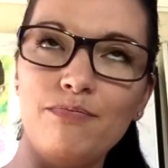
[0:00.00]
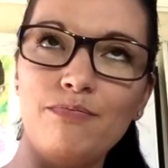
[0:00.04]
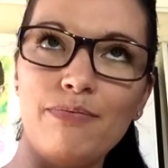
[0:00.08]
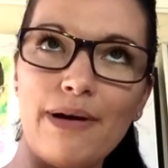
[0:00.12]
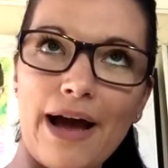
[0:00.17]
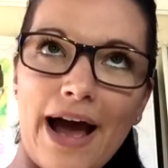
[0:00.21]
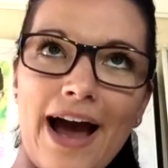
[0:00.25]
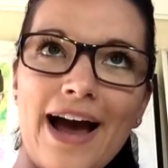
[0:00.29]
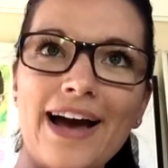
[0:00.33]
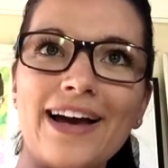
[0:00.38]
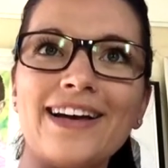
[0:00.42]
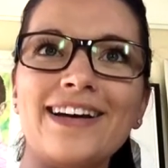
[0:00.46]

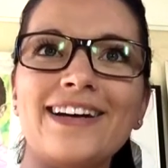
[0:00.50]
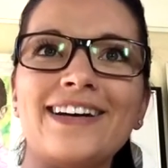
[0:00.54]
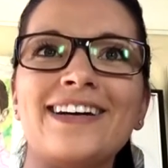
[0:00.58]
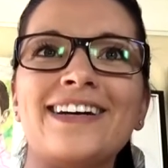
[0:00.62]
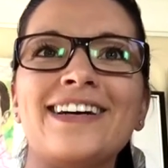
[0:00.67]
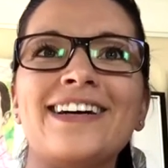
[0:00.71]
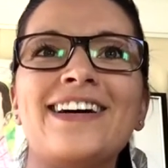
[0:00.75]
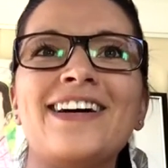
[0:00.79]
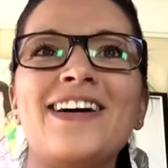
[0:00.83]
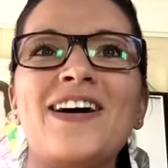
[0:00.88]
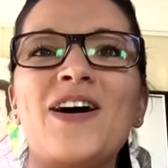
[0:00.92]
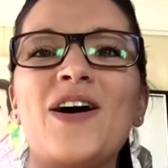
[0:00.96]
back
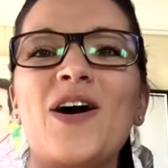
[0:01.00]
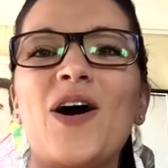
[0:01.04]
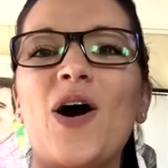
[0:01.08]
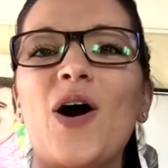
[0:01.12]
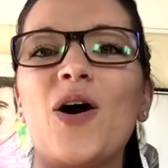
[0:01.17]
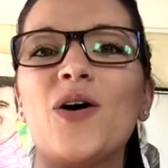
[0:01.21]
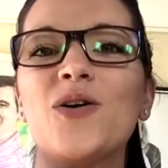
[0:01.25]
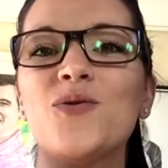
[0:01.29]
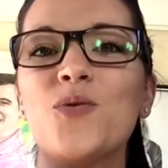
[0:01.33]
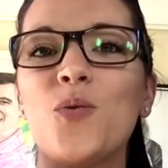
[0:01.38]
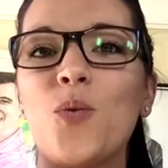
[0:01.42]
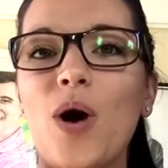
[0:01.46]

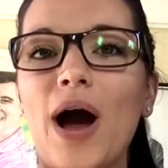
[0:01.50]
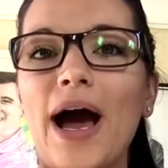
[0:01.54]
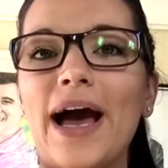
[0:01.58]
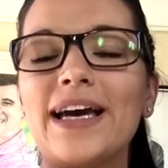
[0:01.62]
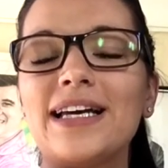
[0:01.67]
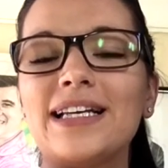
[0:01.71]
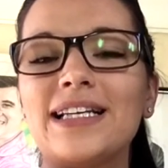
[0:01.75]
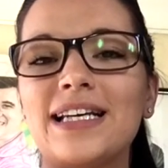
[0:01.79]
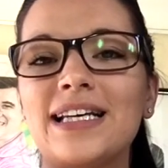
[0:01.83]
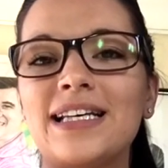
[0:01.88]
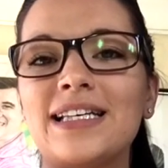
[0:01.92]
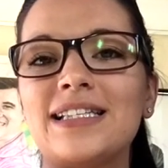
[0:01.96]
on why
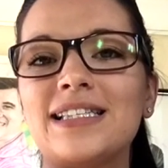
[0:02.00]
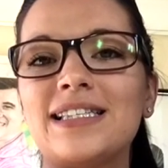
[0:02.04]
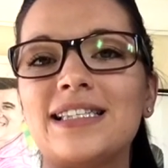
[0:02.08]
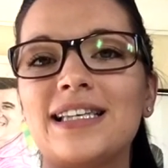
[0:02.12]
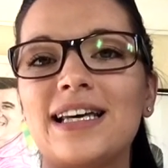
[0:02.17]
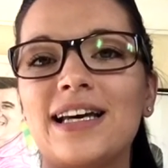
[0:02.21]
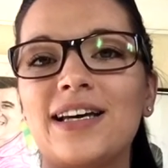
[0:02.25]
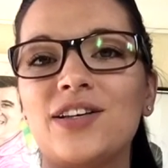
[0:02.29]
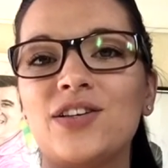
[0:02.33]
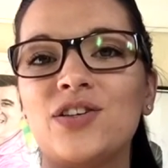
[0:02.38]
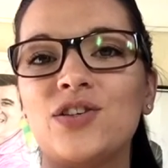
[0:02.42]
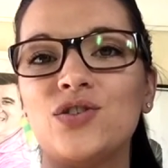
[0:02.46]
it is
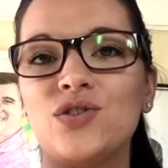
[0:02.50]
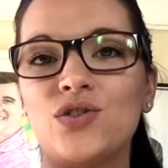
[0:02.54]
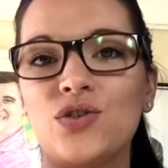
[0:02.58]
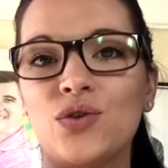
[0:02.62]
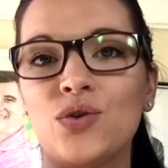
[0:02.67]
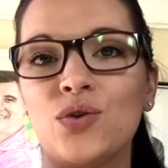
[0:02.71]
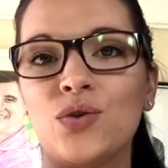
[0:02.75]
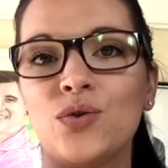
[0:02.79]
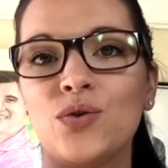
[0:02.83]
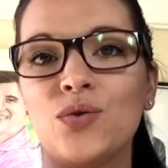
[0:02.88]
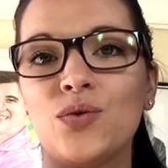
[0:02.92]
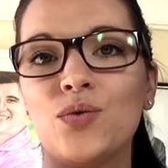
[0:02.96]
that you
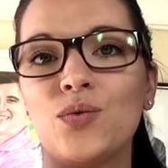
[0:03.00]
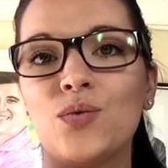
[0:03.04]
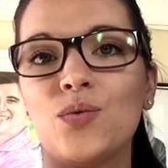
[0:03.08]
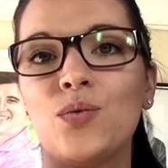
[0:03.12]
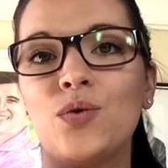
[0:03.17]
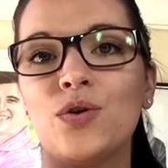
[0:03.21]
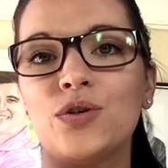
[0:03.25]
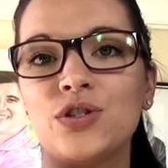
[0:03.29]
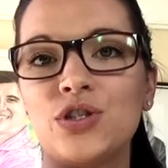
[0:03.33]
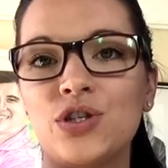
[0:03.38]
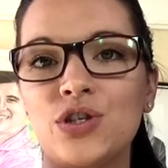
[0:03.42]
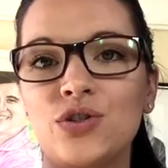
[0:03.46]
do
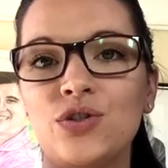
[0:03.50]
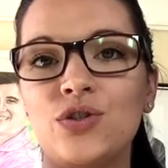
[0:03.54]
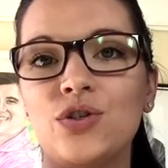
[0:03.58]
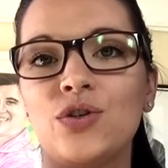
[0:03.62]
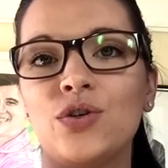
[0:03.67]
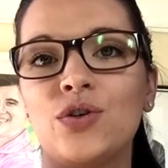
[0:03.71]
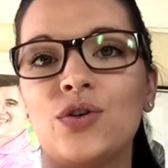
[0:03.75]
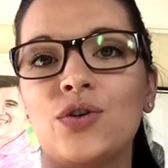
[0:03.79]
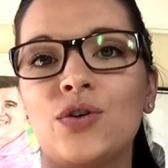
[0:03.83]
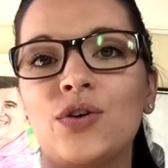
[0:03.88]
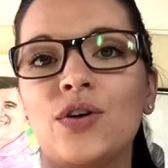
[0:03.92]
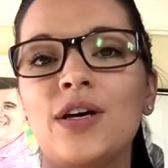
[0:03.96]
what you
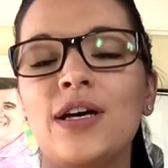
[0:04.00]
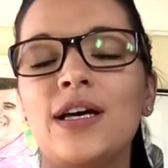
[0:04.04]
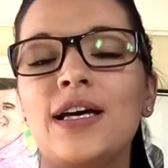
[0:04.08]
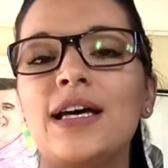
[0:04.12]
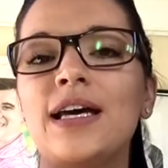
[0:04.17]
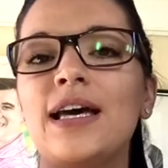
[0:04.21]
do,